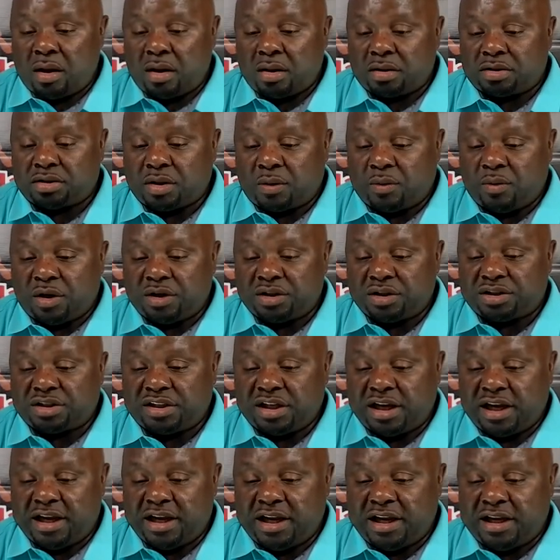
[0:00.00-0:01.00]
uh, someone
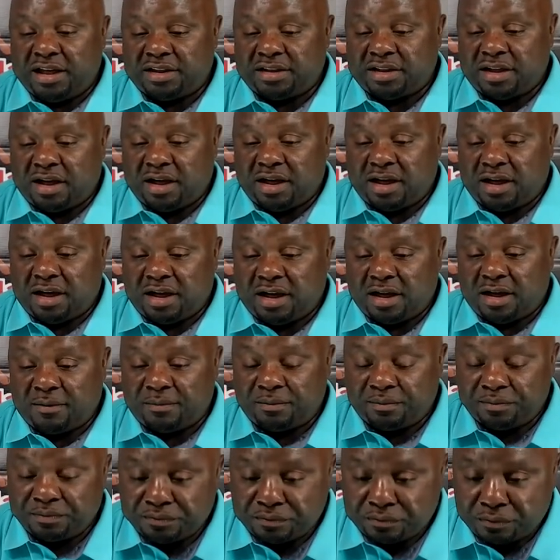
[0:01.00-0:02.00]
says
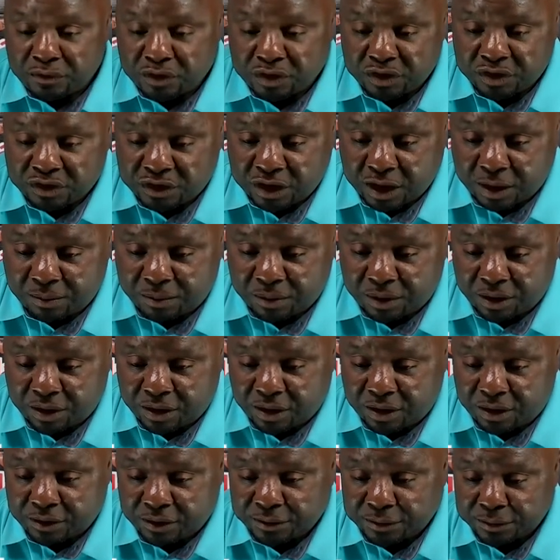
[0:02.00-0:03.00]
um,
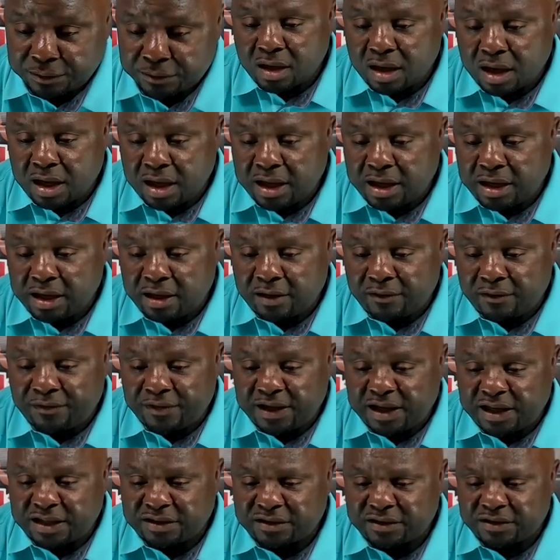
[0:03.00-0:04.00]
summer
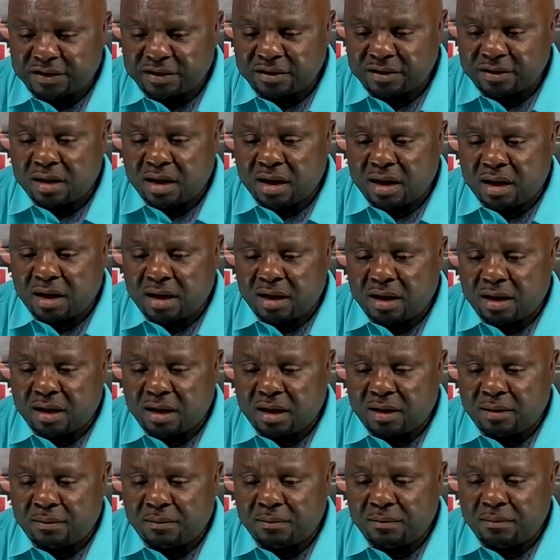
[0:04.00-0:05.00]
AFS.
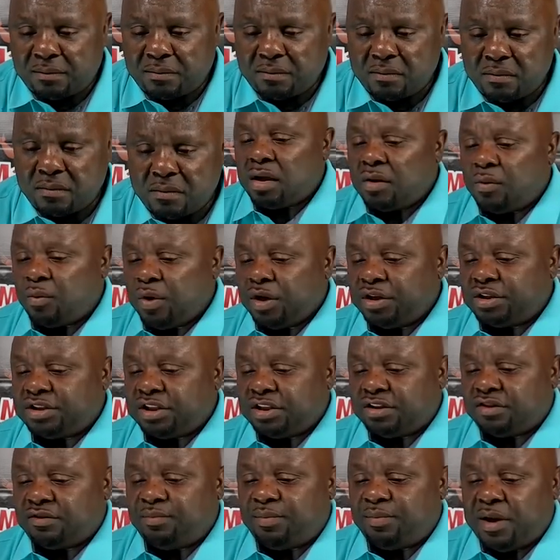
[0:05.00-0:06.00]
Um, which
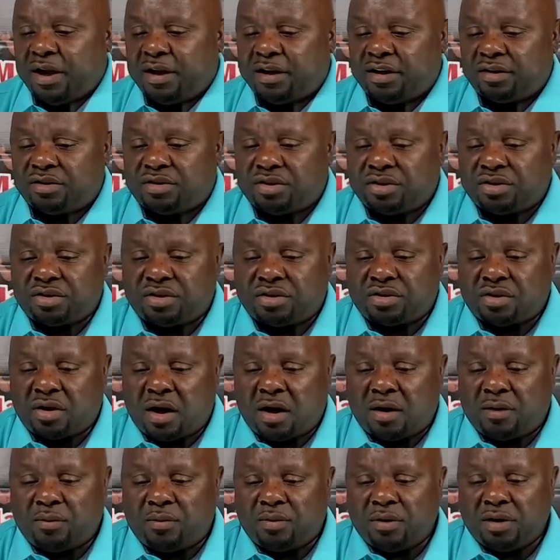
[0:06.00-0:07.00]
is better to
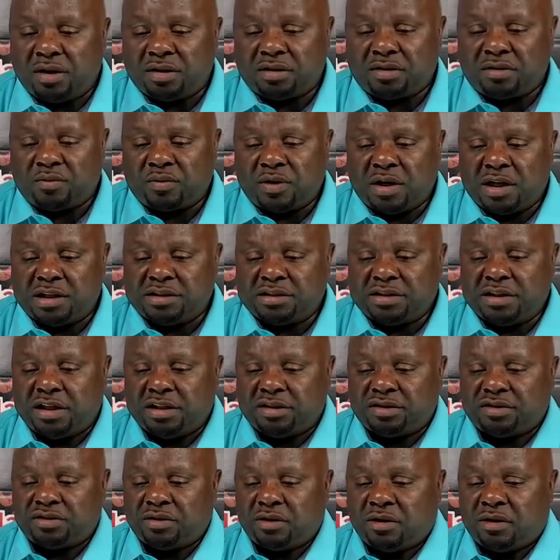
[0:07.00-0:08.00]
start with,
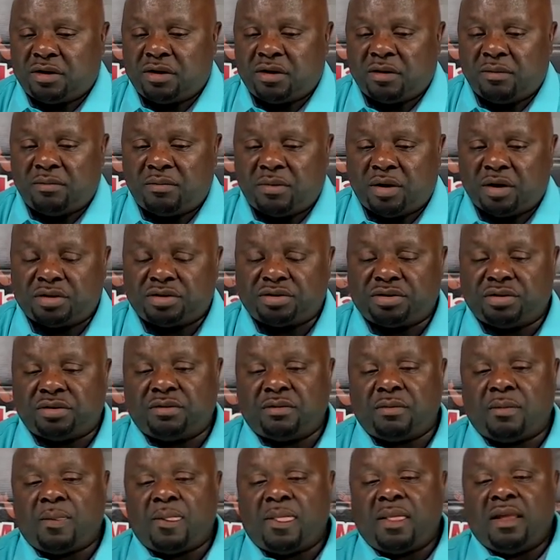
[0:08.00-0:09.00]
residential or commercial?